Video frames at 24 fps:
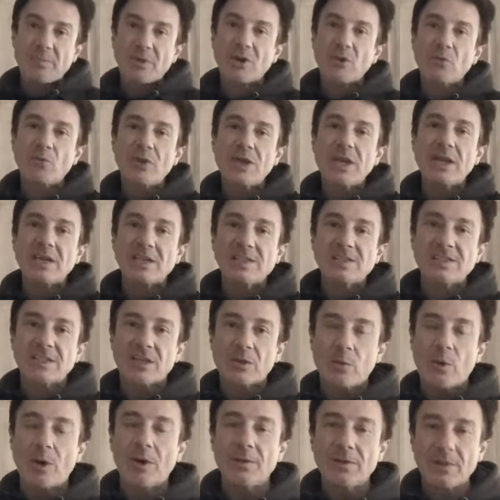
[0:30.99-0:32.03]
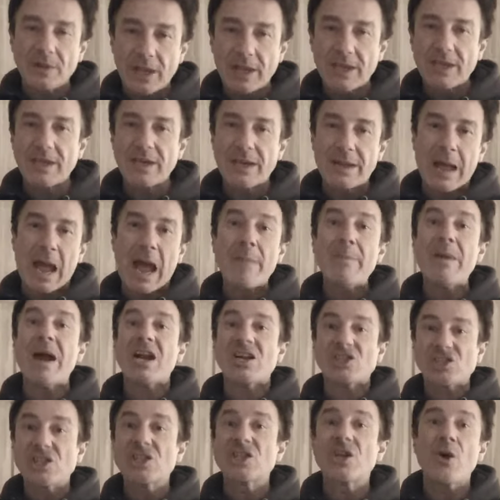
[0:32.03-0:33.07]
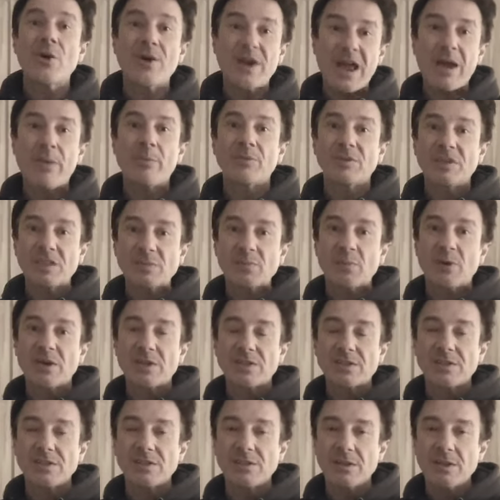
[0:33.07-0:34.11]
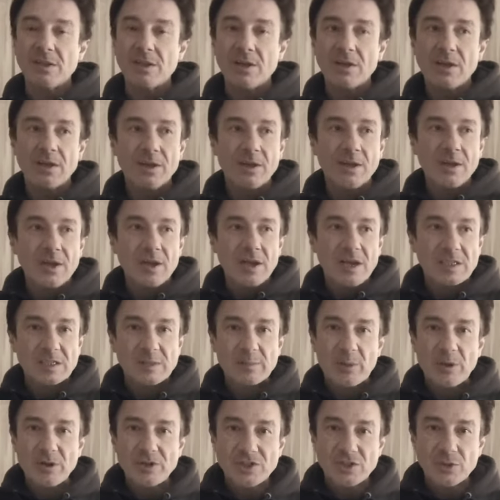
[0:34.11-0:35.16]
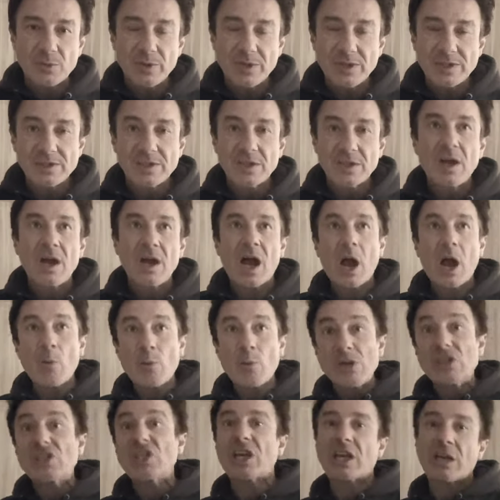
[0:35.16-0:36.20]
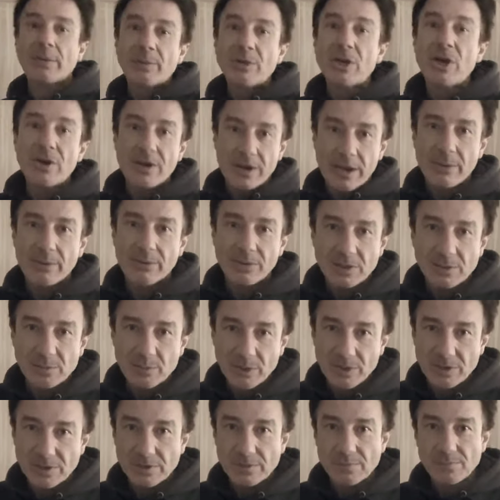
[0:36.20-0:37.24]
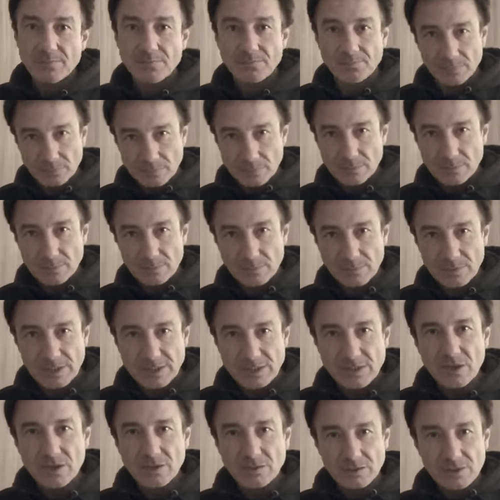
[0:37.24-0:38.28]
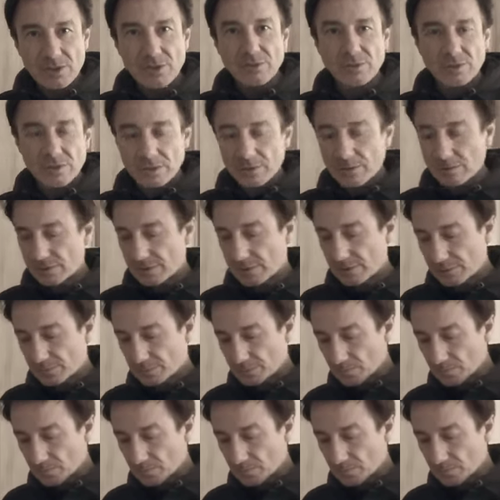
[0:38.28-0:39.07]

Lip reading: a realistic one, like I'm actually going out with this person, as opposed to his, I wish I could be going out with this person. He's got 2 sorts.